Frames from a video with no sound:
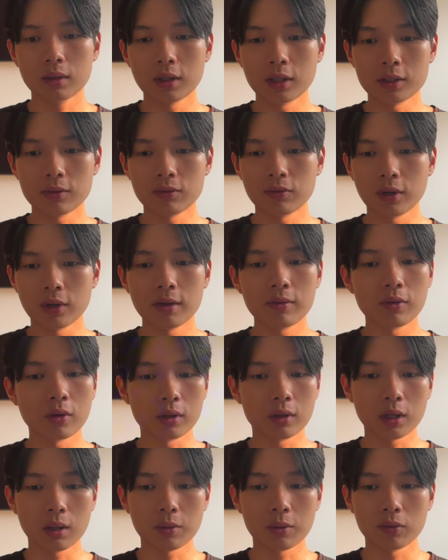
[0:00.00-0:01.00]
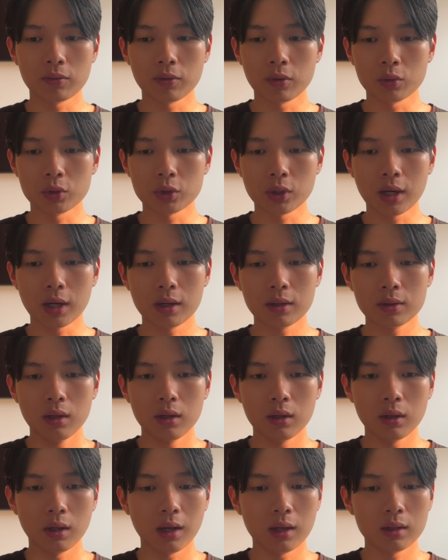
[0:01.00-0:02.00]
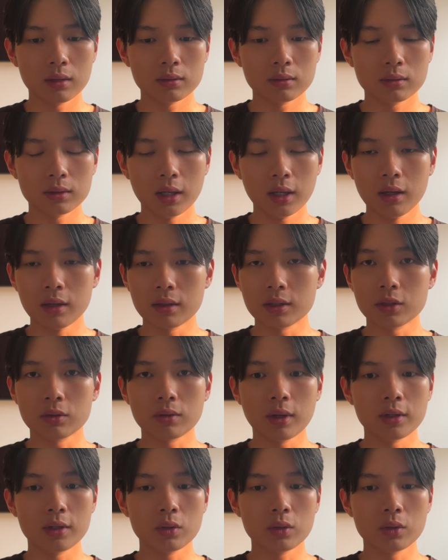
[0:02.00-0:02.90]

it's free for a couple of few trials. And yeah, it's a great